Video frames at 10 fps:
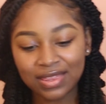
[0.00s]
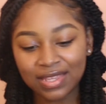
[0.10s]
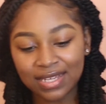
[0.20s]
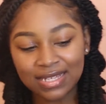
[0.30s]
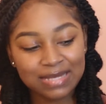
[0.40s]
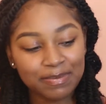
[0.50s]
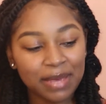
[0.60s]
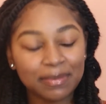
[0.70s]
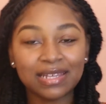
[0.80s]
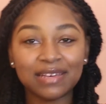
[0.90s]
these
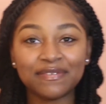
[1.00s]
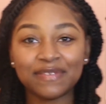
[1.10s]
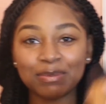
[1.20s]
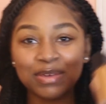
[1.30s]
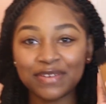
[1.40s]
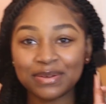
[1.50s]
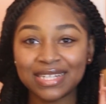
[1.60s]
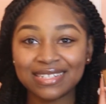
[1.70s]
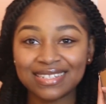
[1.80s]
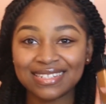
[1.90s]
Maybelline Fit Me
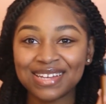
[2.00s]
foundations.